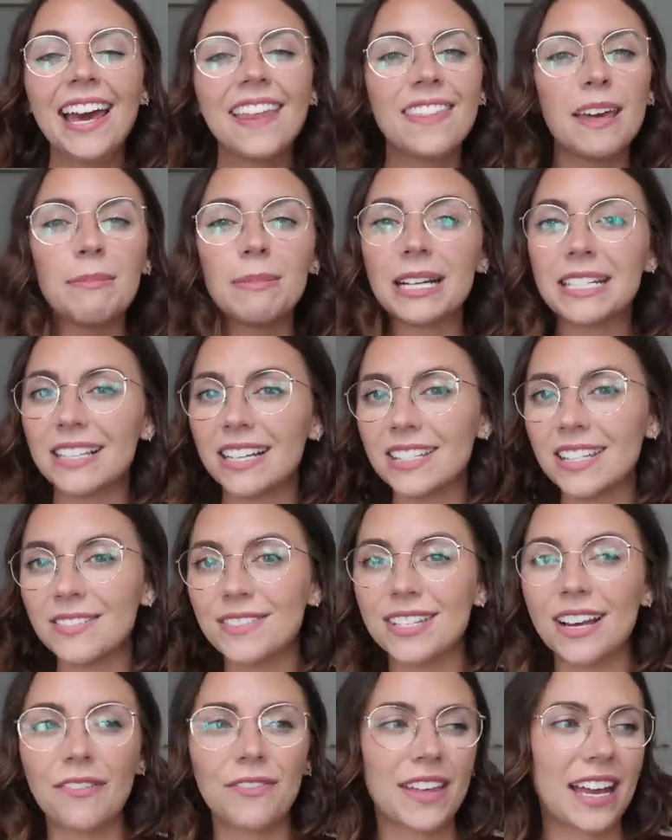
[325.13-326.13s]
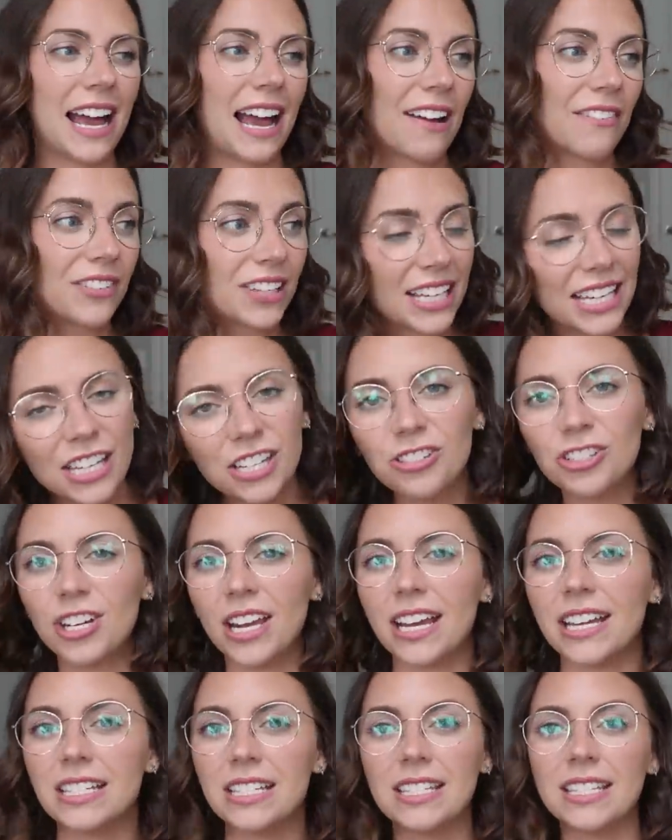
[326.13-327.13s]
They make tons of stuff. They have
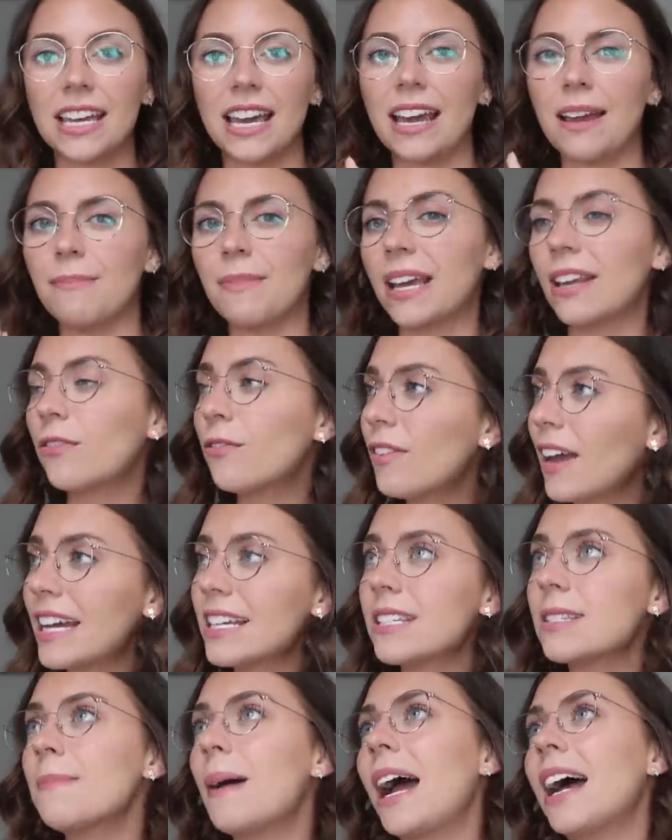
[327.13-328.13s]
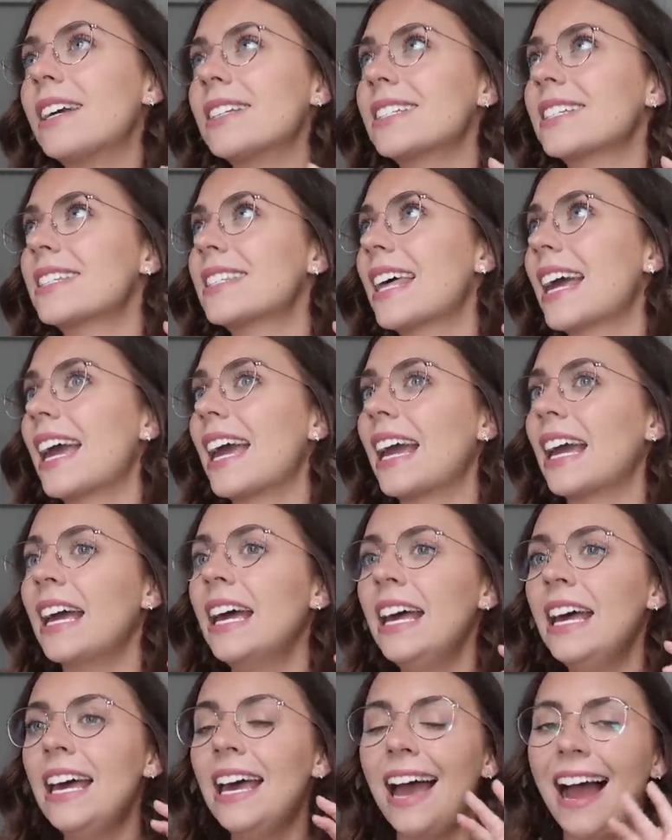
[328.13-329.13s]
keychains, they make face masks,
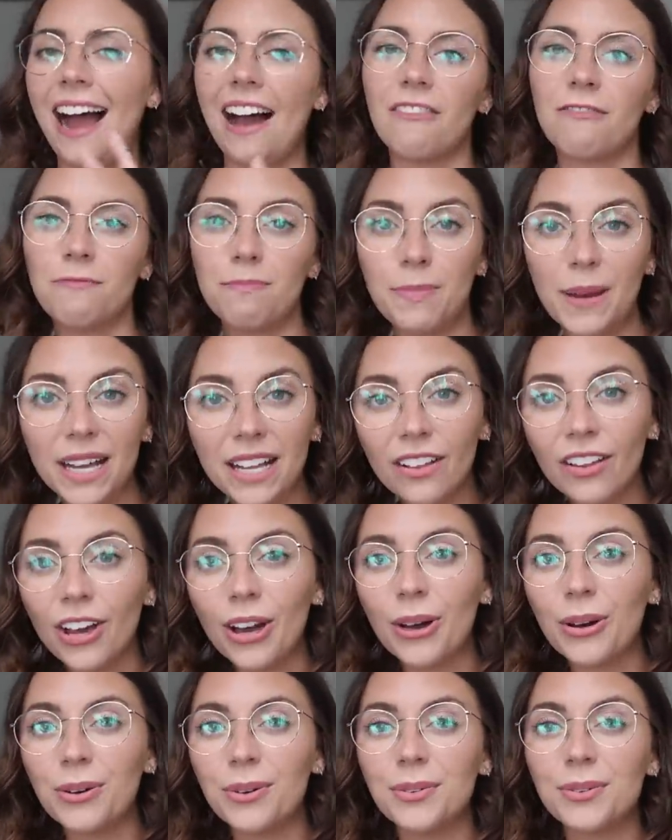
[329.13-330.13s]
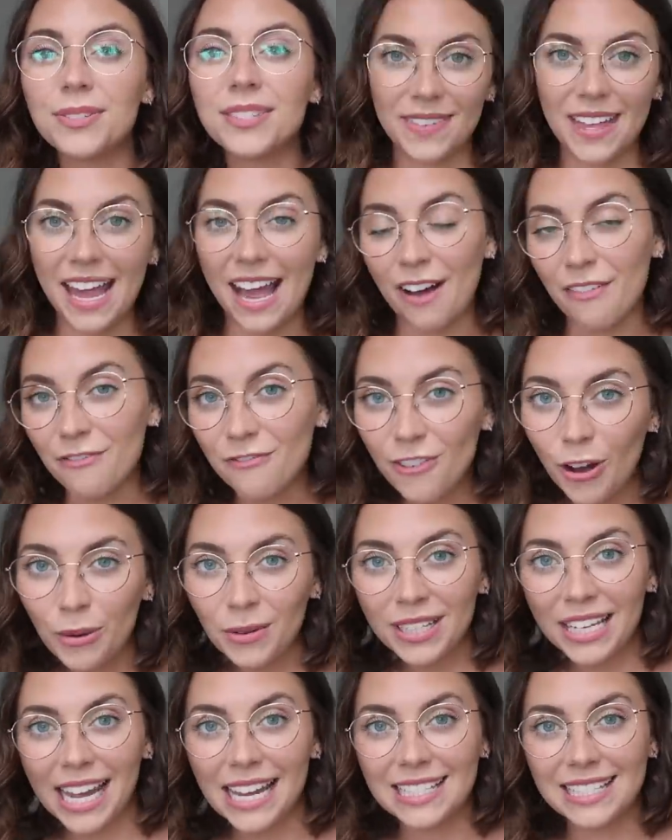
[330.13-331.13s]
they have pillows, they have
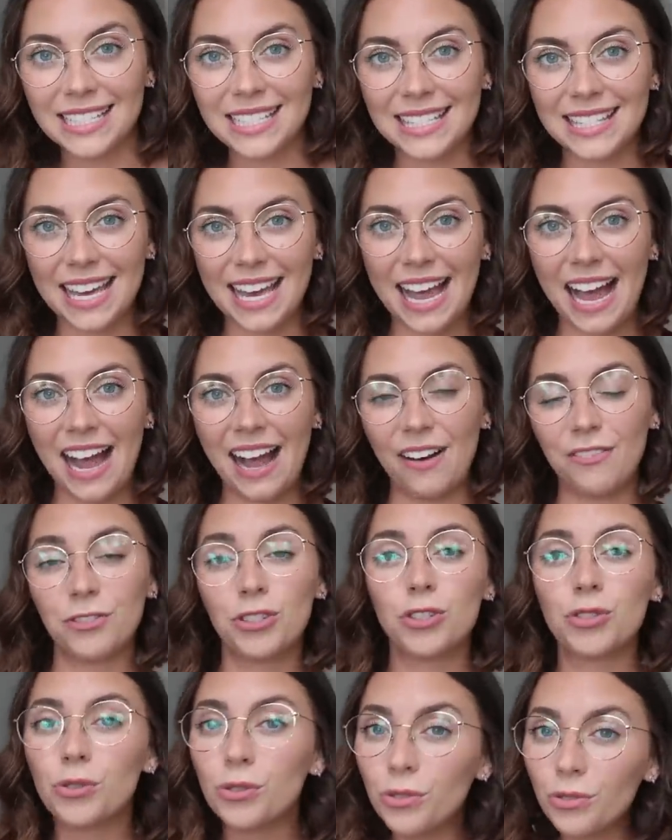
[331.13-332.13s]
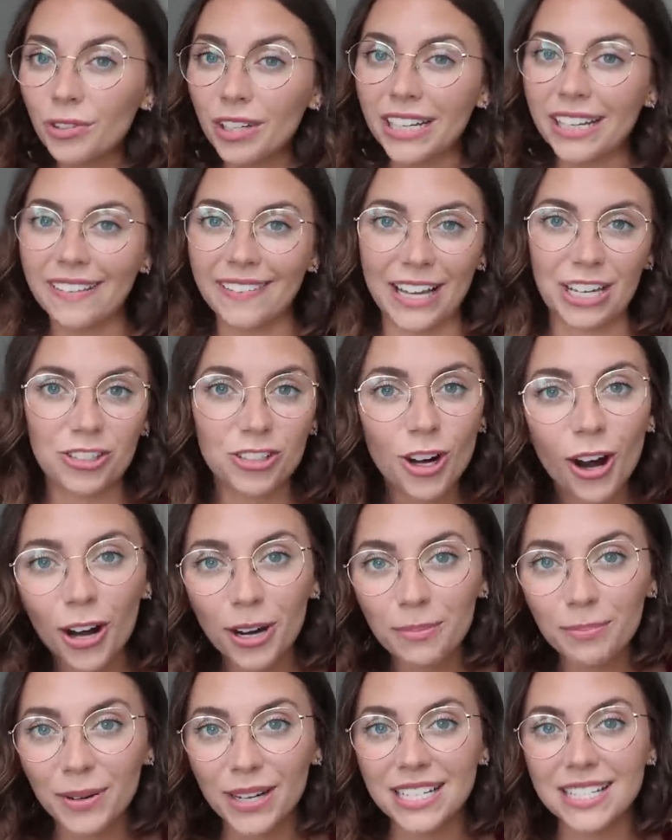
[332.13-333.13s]
phone cases, they have jewelry, like
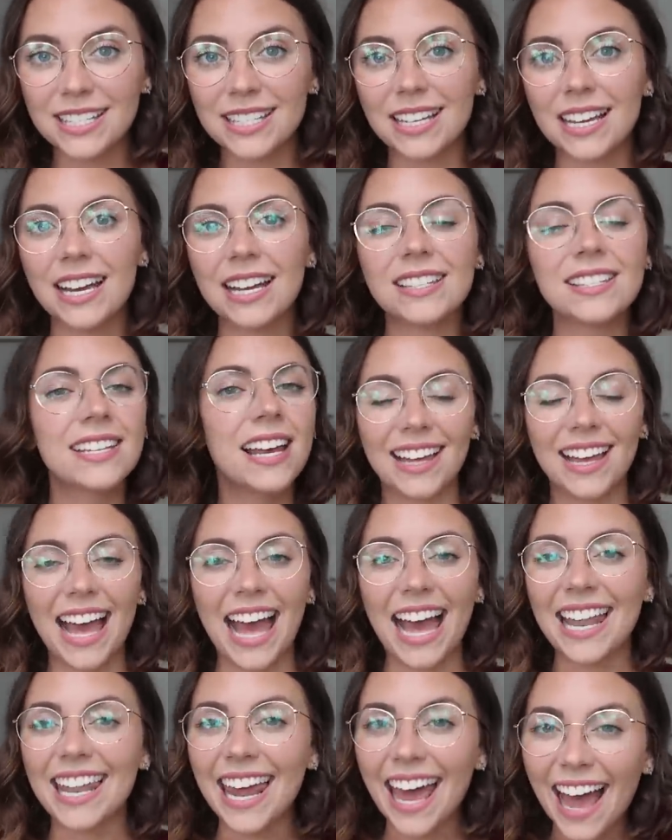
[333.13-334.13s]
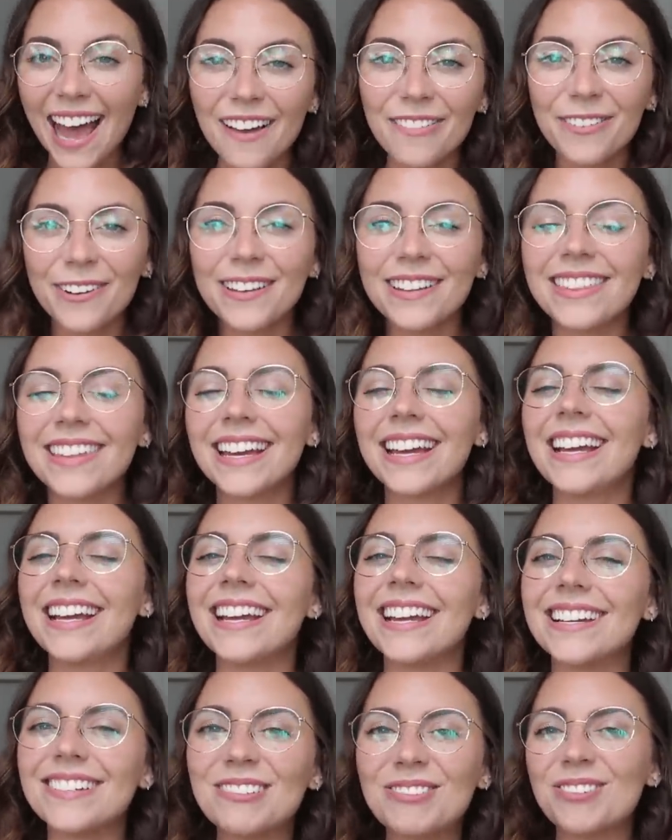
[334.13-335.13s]
charm bracelets, and everything
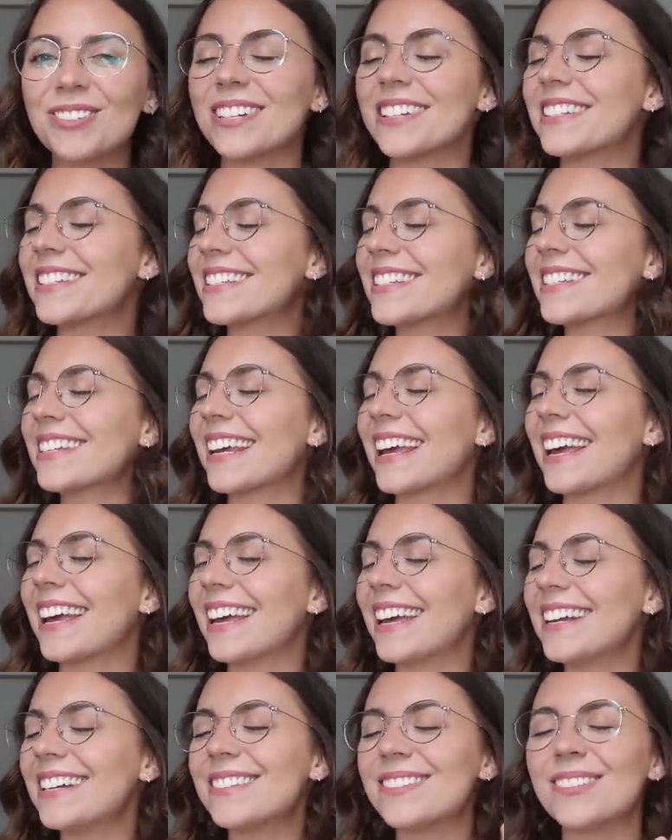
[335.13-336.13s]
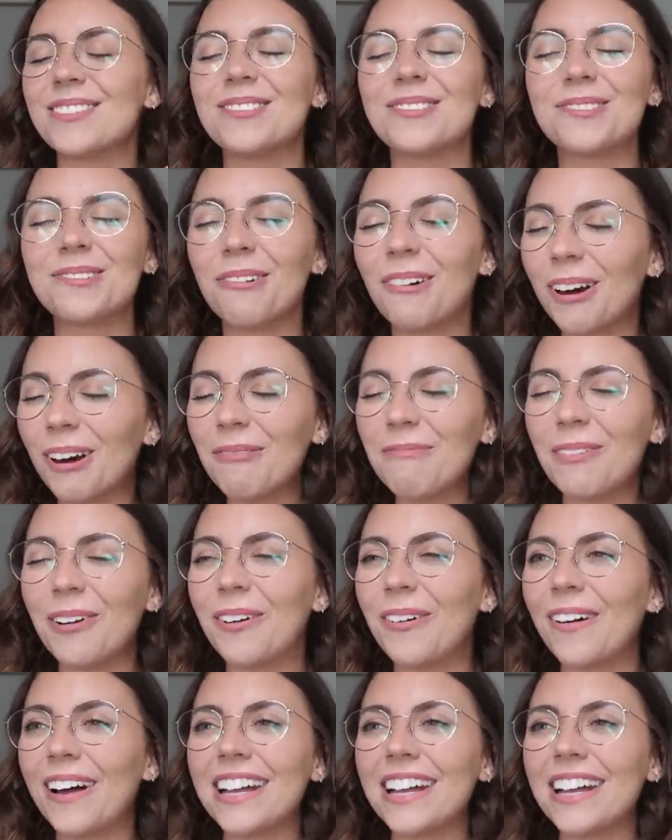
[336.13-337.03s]
is just it's adorable.